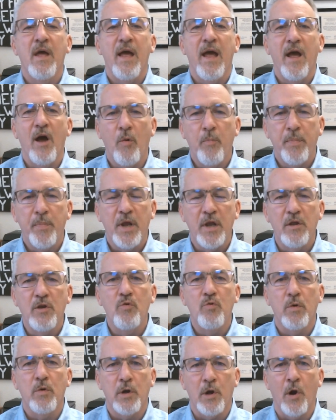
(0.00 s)
helping
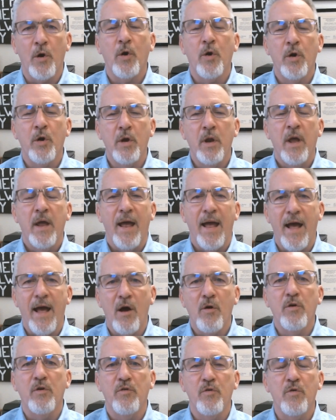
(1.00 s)
you learn
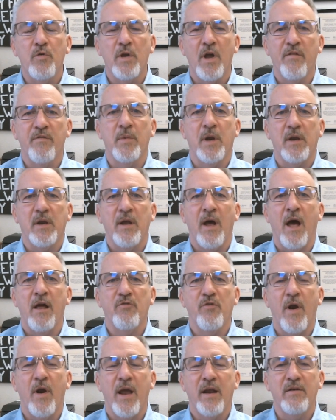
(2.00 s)
how to do government
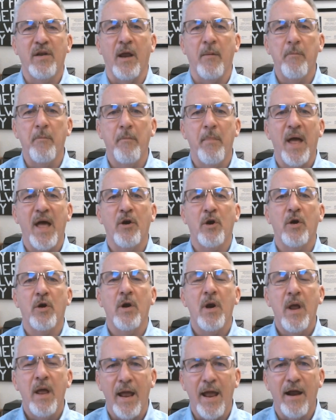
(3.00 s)
contracting
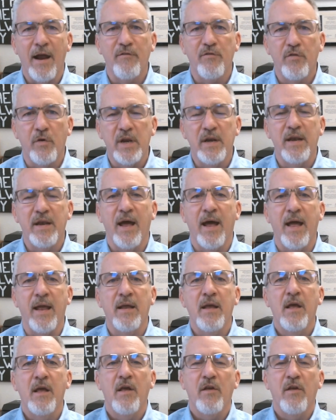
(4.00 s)
better every day.